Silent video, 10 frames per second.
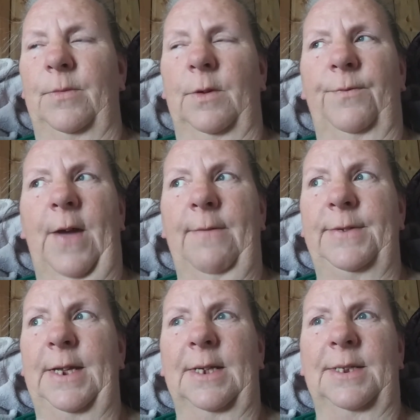5,
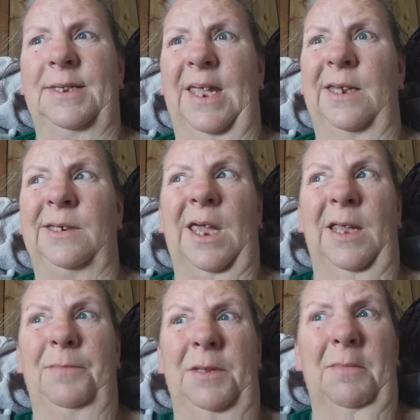6, 10
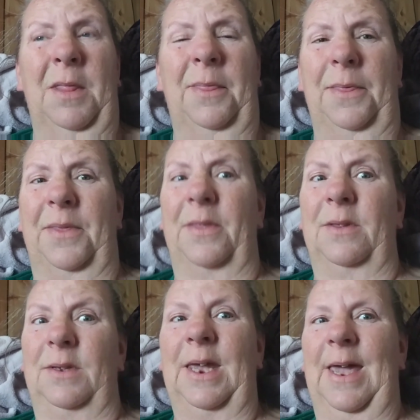times a month.
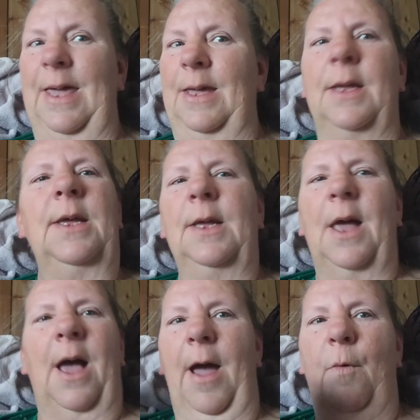Yeah,
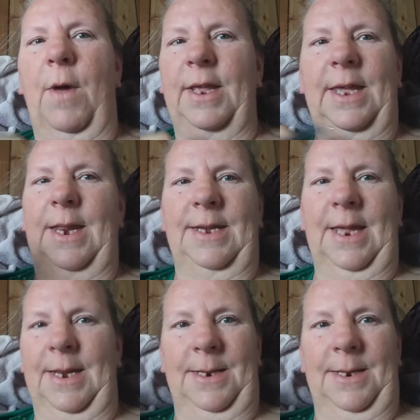I want to get it done and